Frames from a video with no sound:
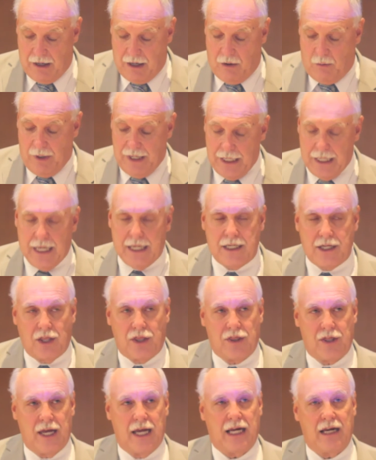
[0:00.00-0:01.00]
We need to
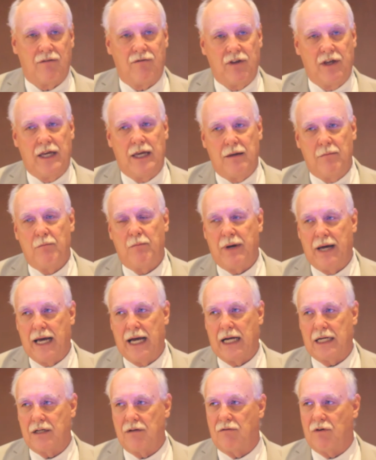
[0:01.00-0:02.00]
think of the
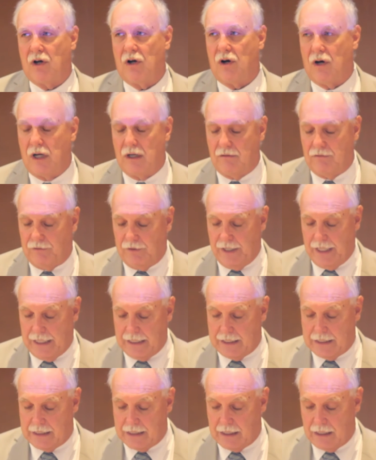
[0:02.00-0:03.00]
impact of
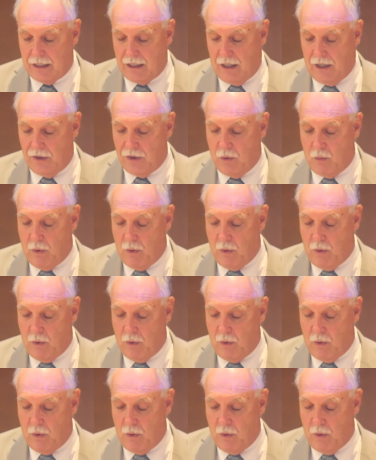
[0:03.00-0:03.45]
conflicts on the